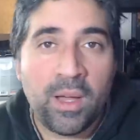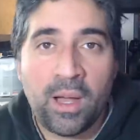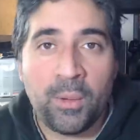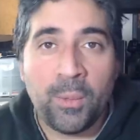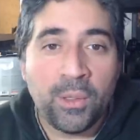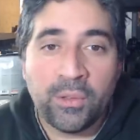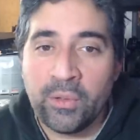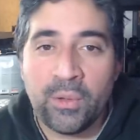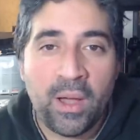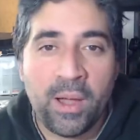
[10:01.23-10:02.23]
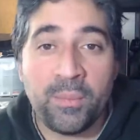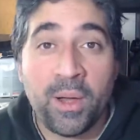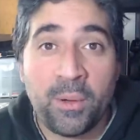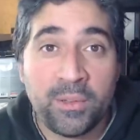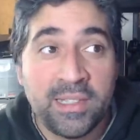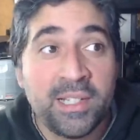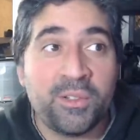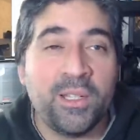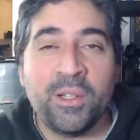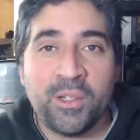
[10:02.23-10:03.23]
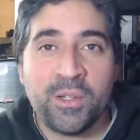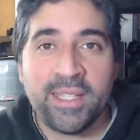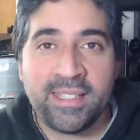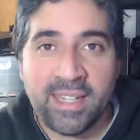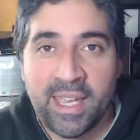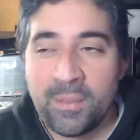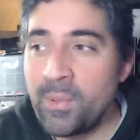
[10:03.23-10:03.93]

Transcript: I was literally going to do it today,